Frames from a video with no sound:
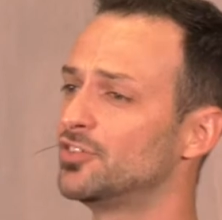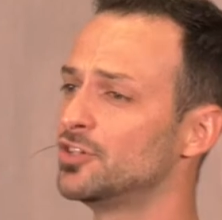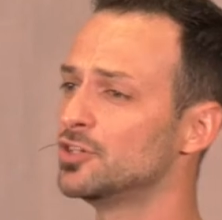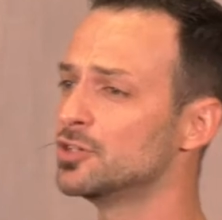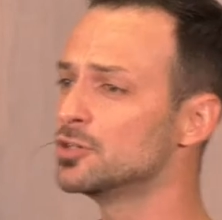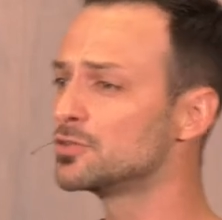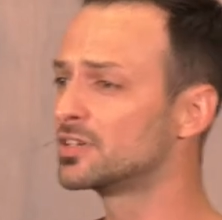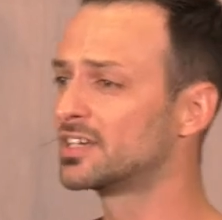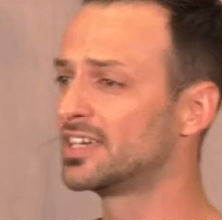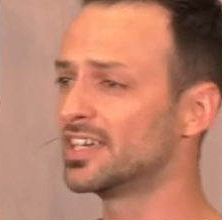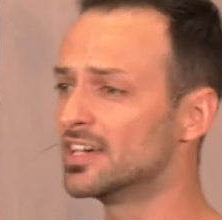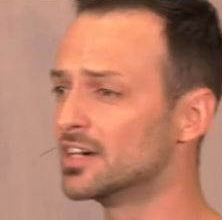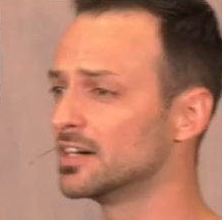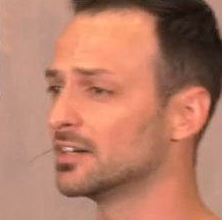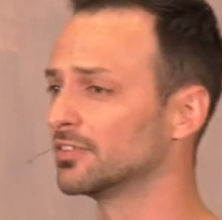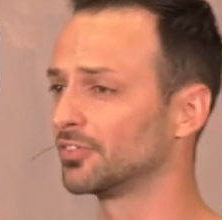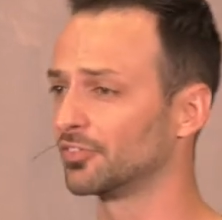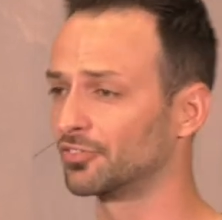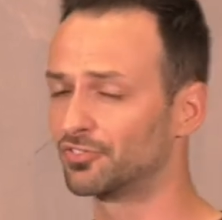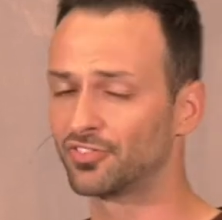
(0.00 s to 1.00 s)
you
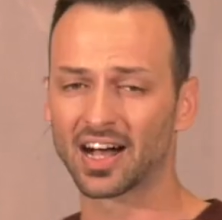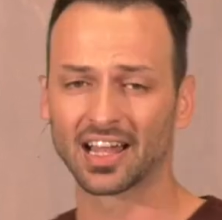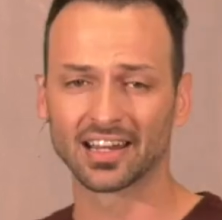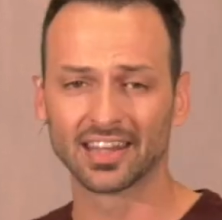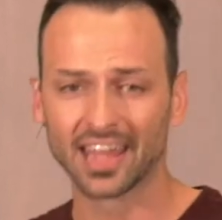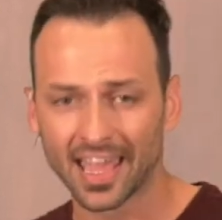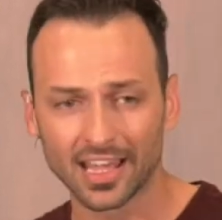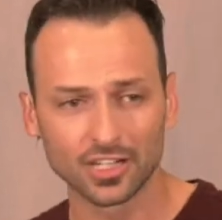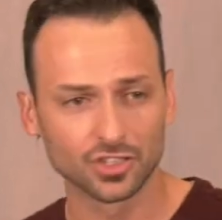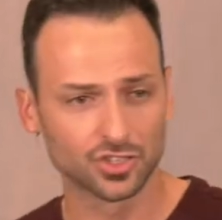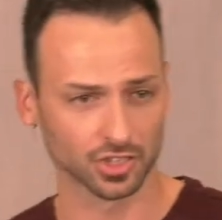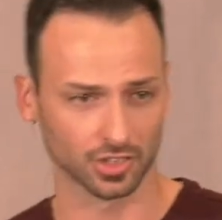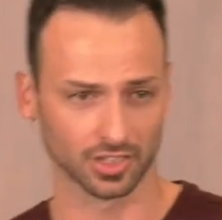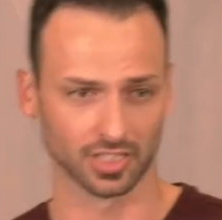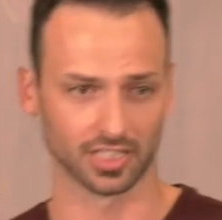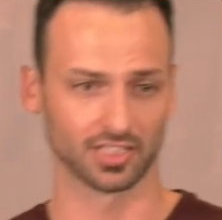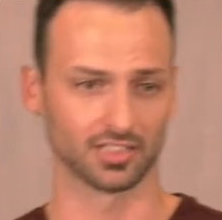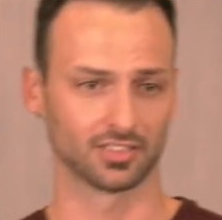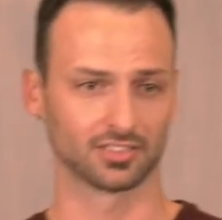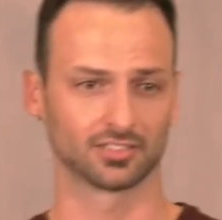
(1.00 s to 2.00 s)
give
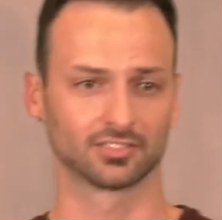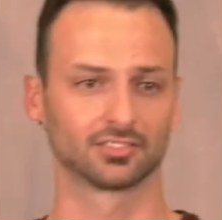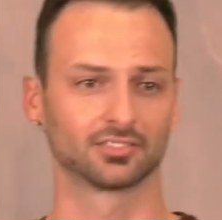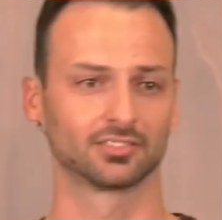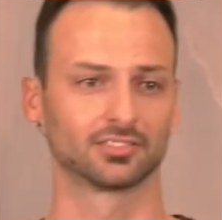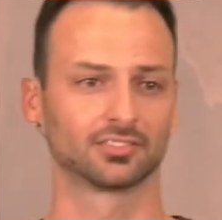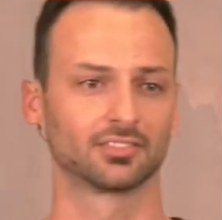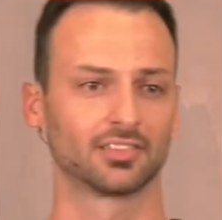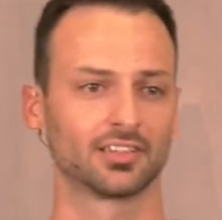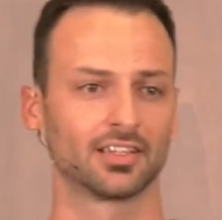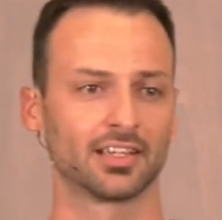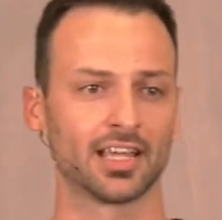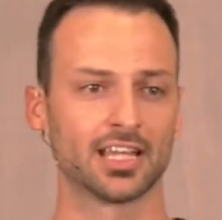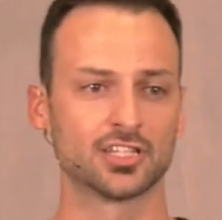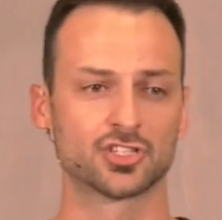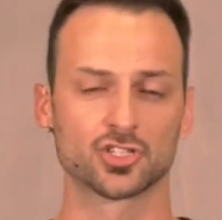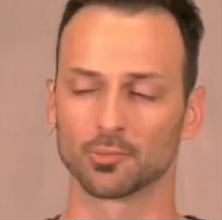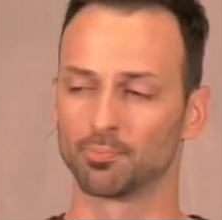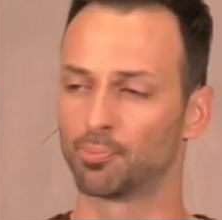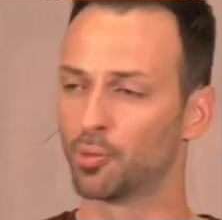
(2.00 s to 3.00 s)
financially and
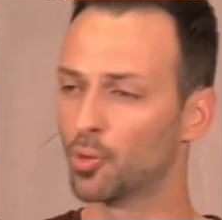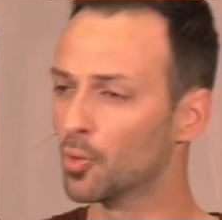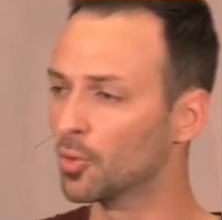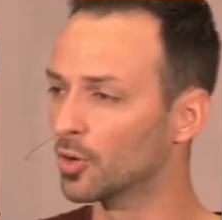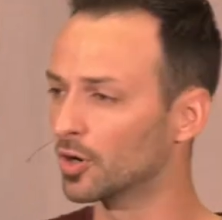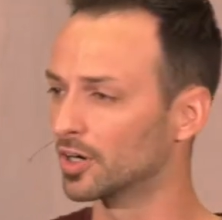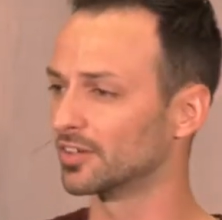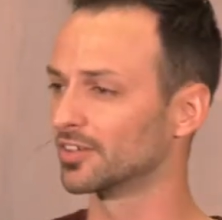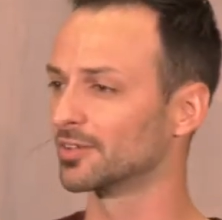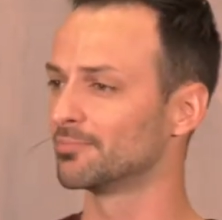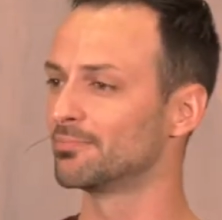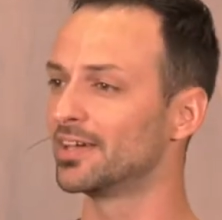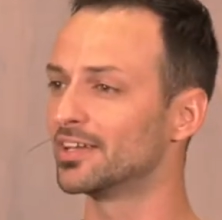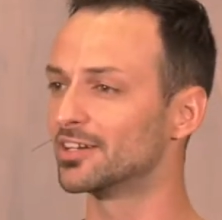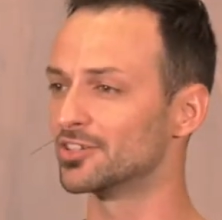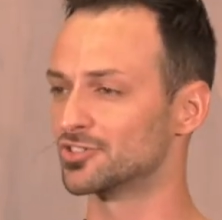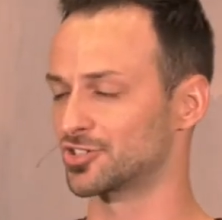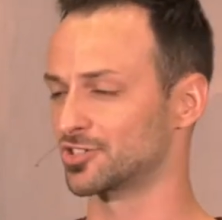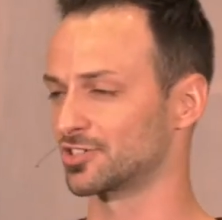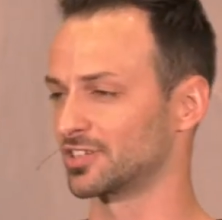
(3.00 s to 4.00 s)
support the
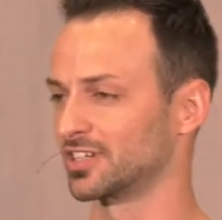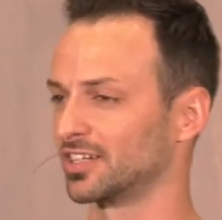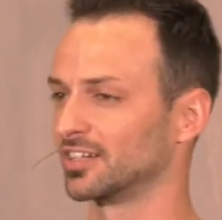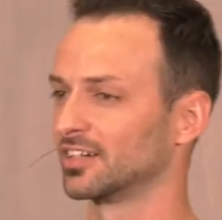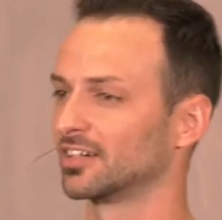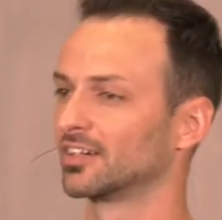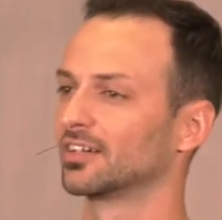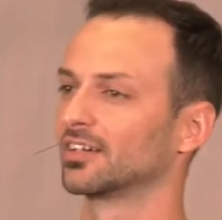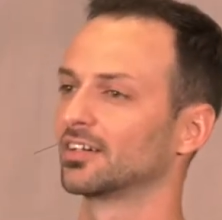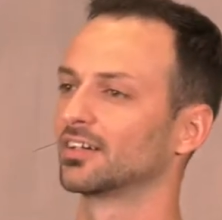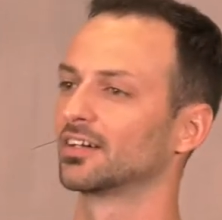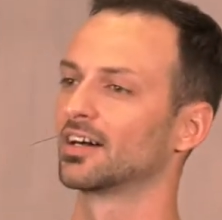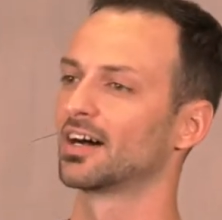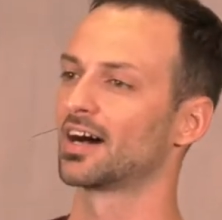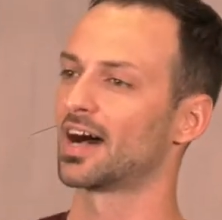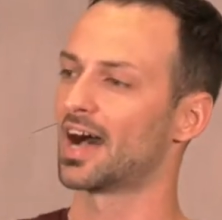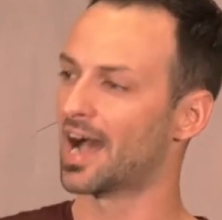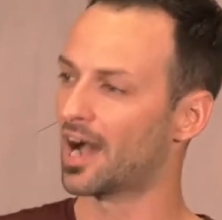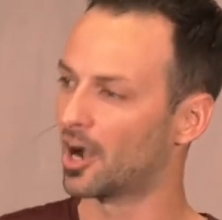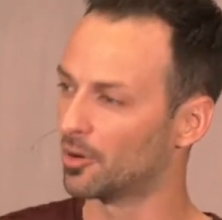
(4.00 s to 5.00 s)
ministry,
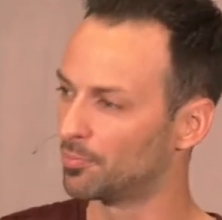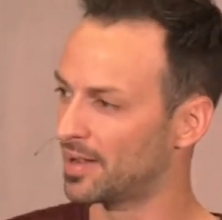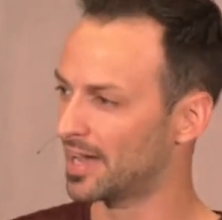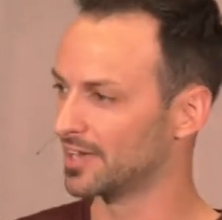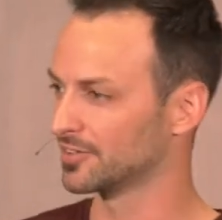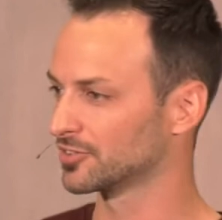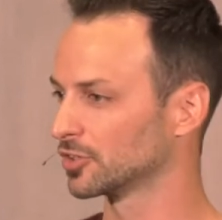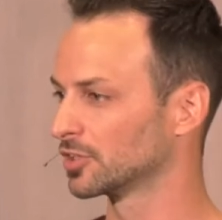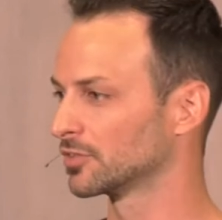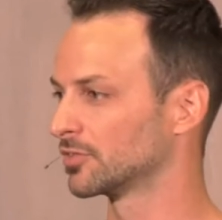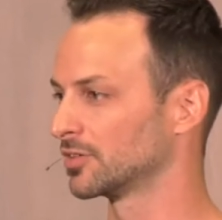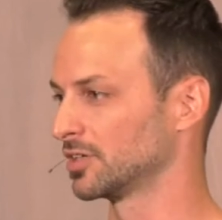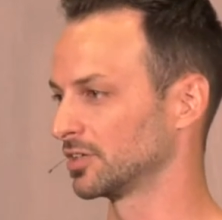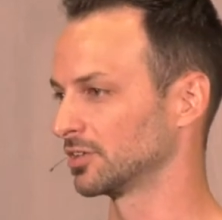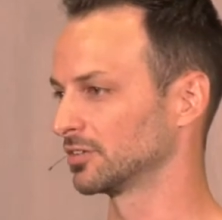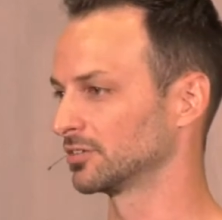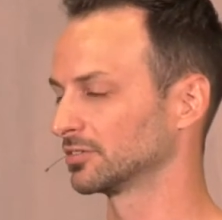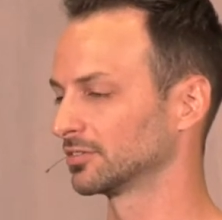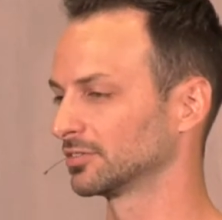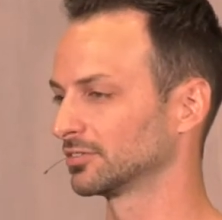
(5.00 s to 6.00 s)
I'll pass over you.
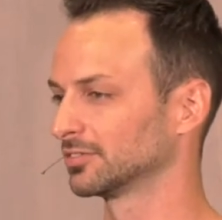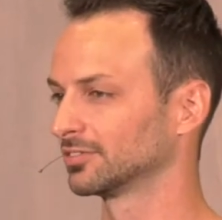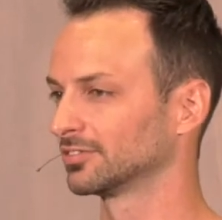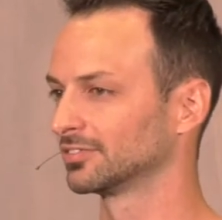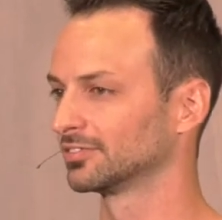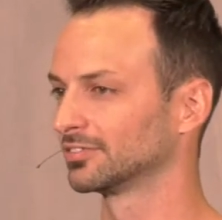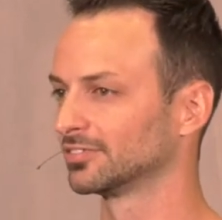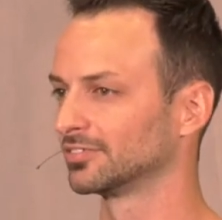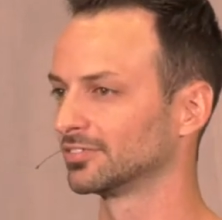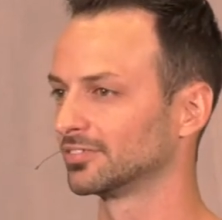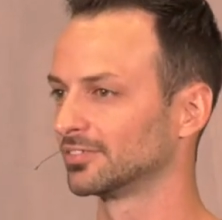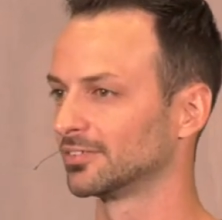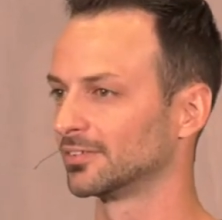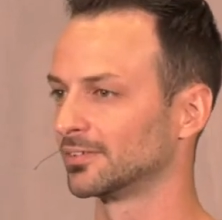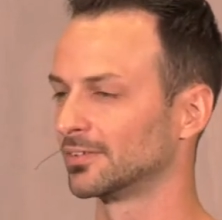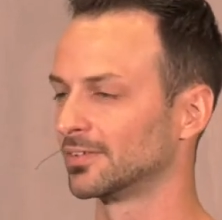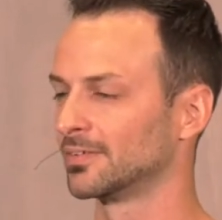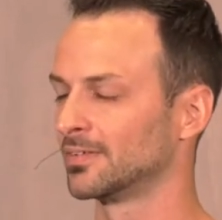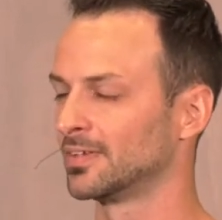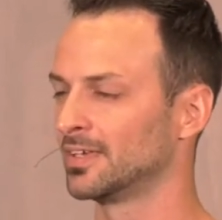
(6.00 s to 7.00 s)

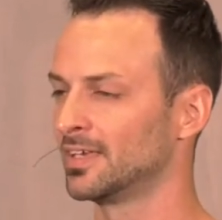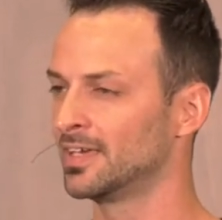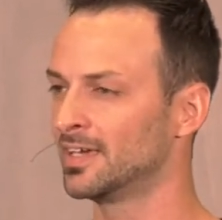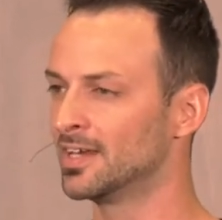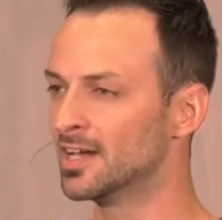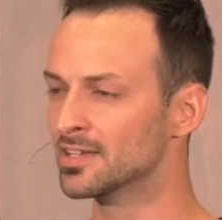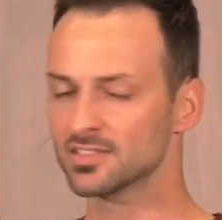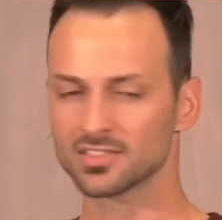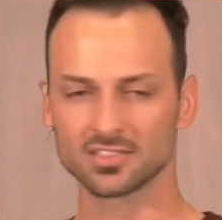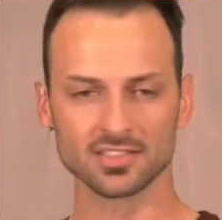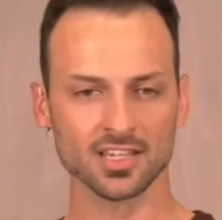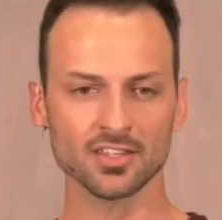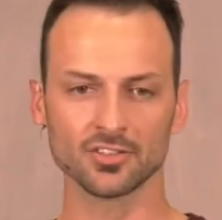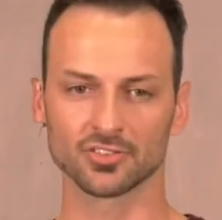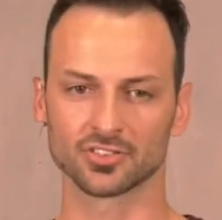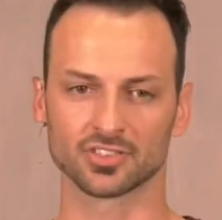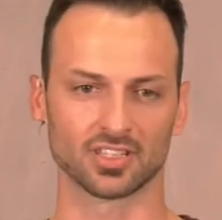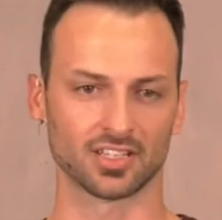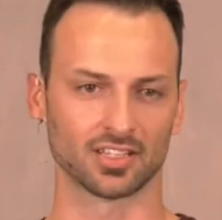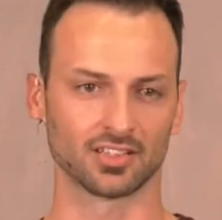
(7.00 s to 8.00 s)
He doesn't say
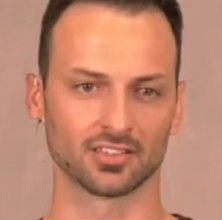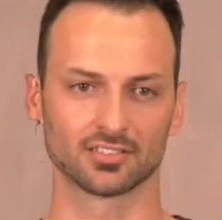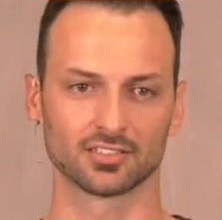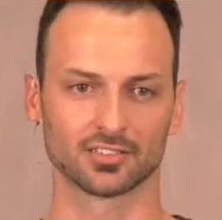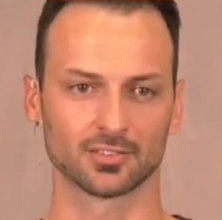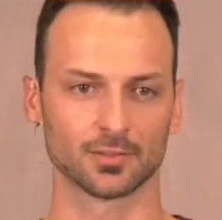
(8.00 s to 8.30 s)
those things.